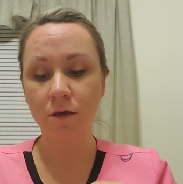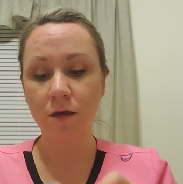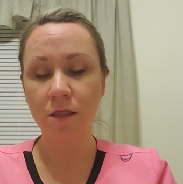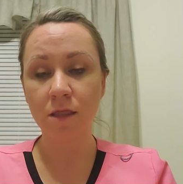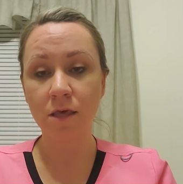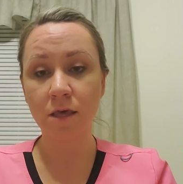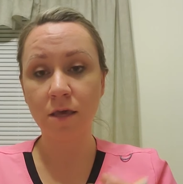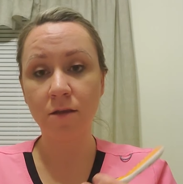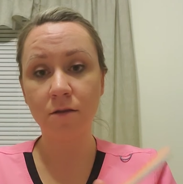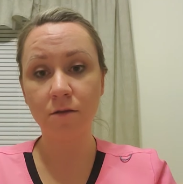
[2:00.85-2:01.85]
And
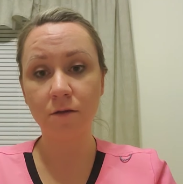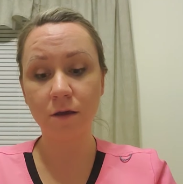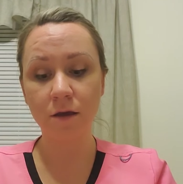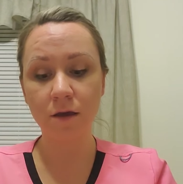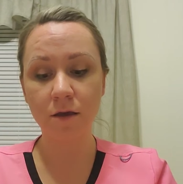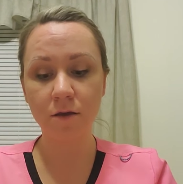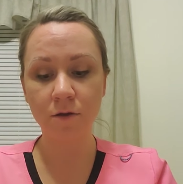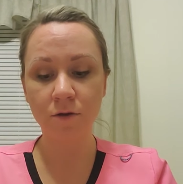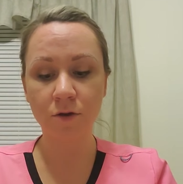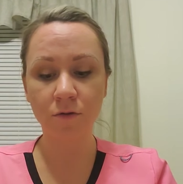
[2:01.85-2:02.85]
then on her